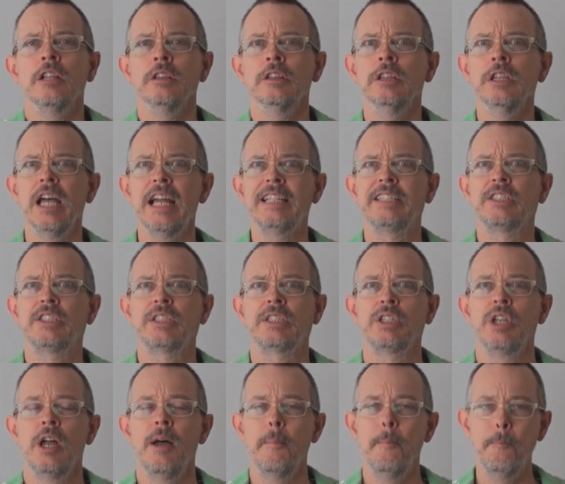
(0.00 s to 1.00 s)

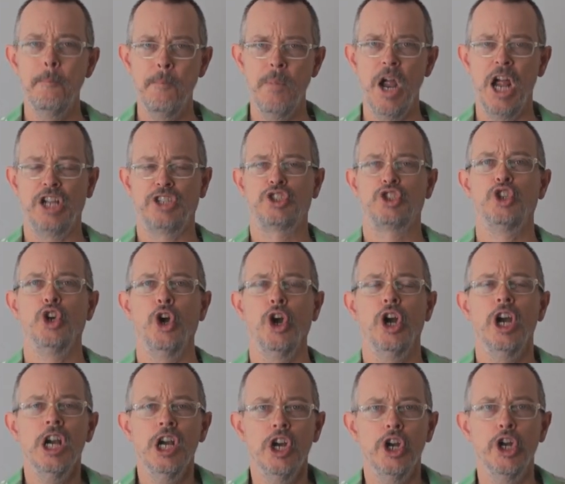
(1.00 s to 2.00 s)
let's
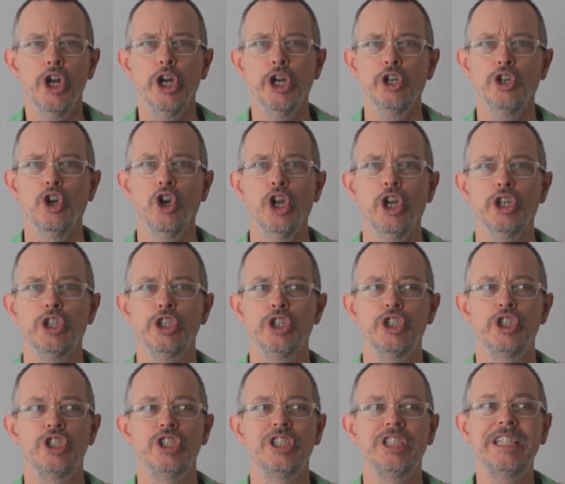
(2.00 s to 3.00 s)
master
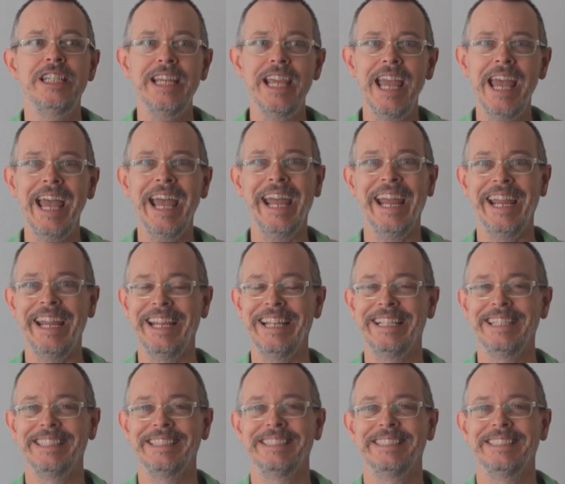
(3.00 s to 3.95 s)
English. Yay!